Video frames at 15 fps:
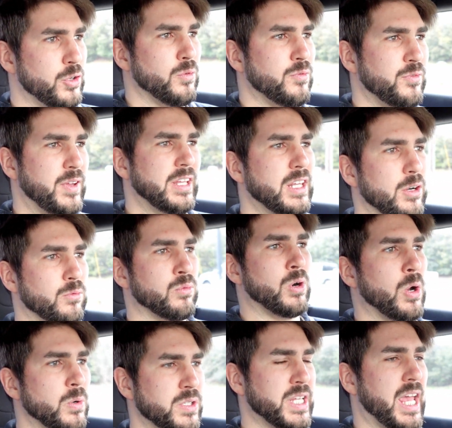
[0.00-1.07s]
you feel it
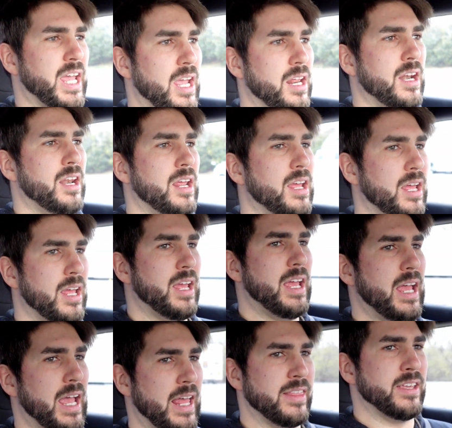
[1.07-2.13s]
rotate,
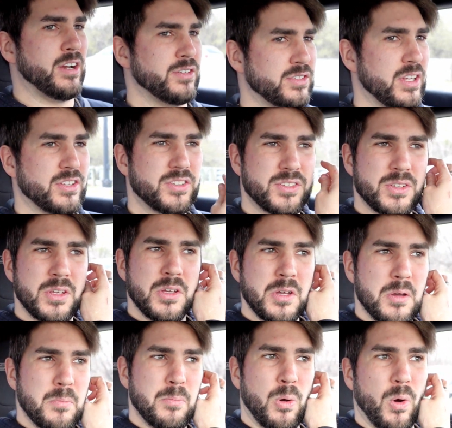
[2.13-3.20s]
and there's this
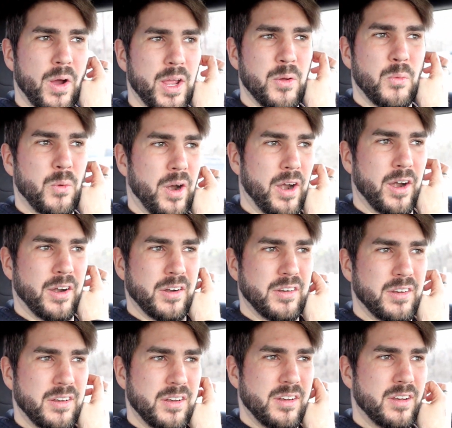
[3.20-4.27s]
point where
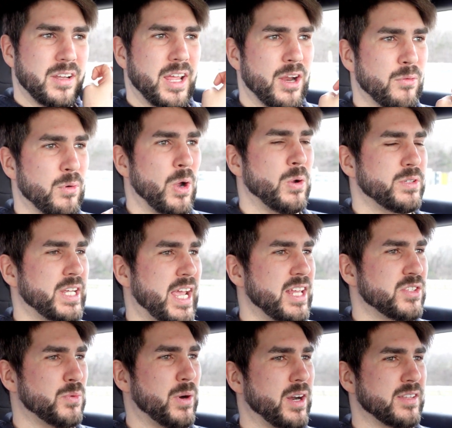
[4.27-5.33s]
it
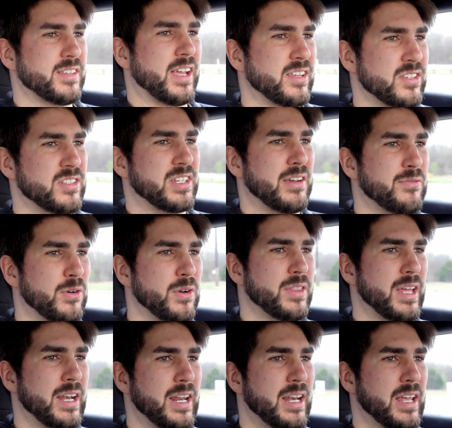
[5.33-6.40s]
rotates where it's like stiffer
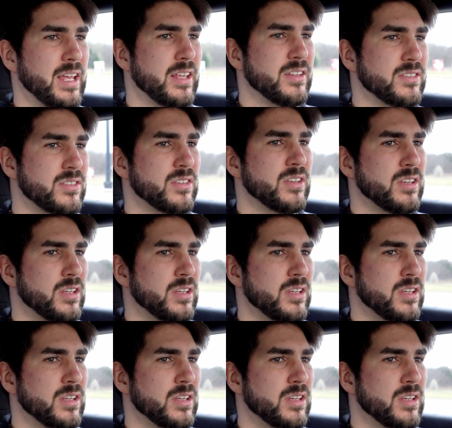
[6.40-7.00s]
than it is